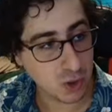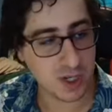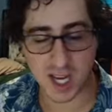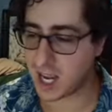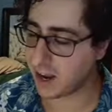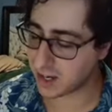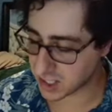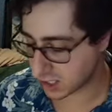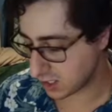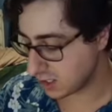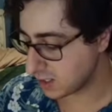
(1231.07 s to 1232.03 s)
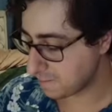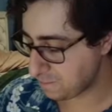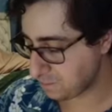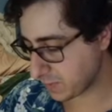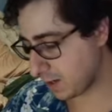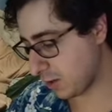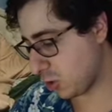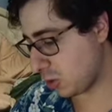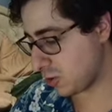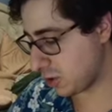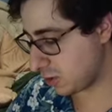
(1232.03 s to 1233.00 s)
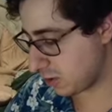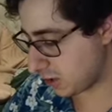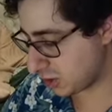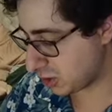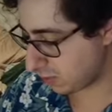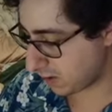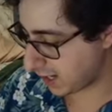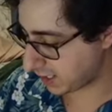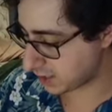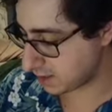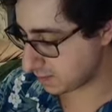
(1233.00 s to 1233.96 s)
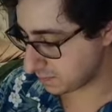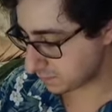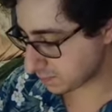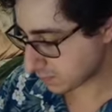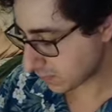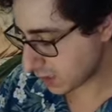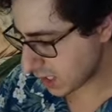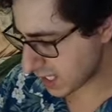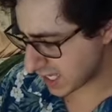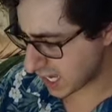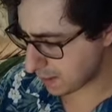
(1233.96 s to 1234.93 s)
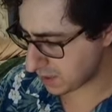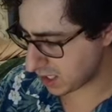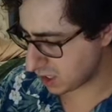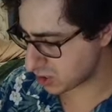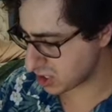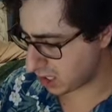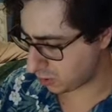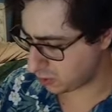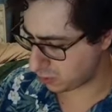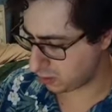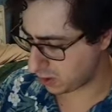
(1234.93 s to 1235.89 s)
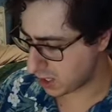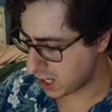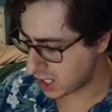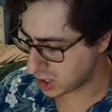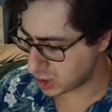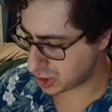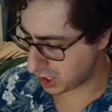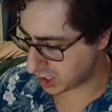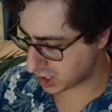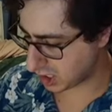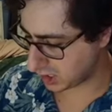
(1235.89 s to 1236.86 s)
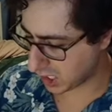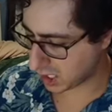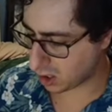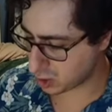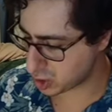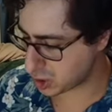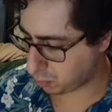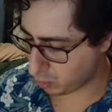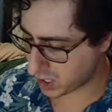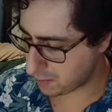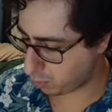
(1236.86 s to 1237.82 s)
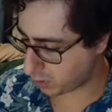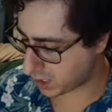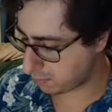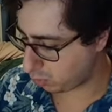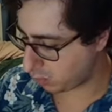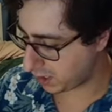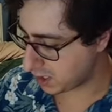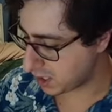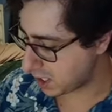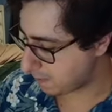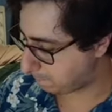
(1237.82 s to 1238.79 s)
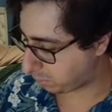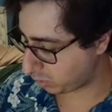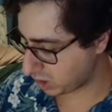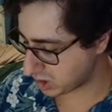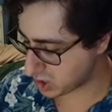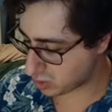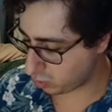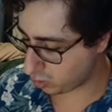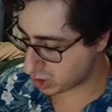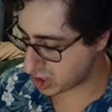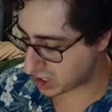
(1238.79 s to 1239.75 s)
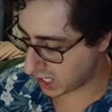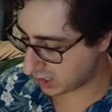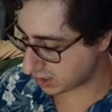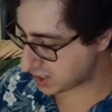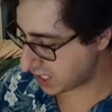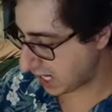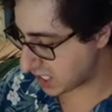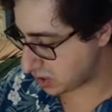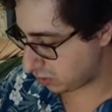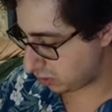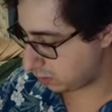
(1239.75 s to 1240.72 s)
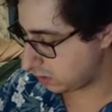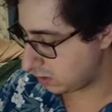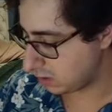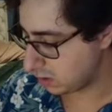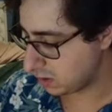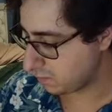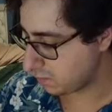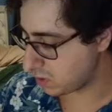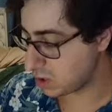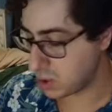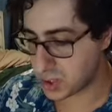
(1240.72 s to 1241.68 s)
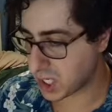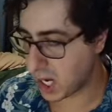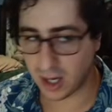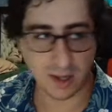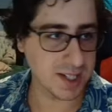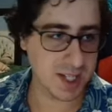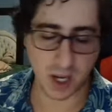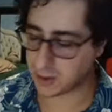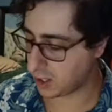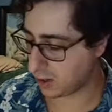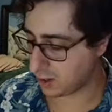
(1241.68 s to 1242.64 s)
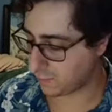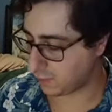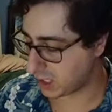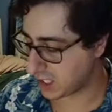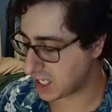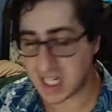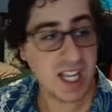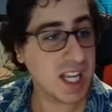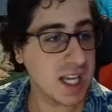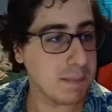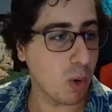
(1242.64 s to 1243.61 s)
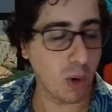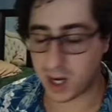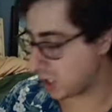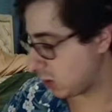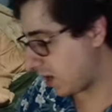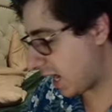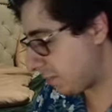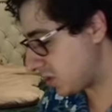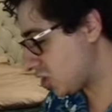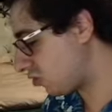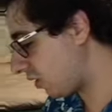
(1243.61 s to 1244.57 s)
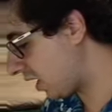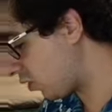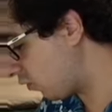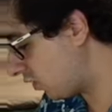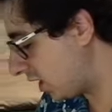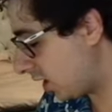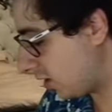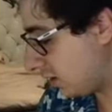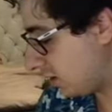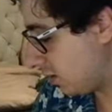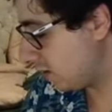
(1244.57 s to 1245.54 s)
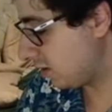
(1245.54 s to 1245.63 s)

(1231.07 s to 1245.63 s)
on who you ask. Gurdurr Durant. Camping Gears, Houndour, Shinx, Gligart, Spoinky Poinky Boy, Bronzor, Salazazel. For you Scalies out there and the Falinky Dinky Boy and the Rapid Strike over there.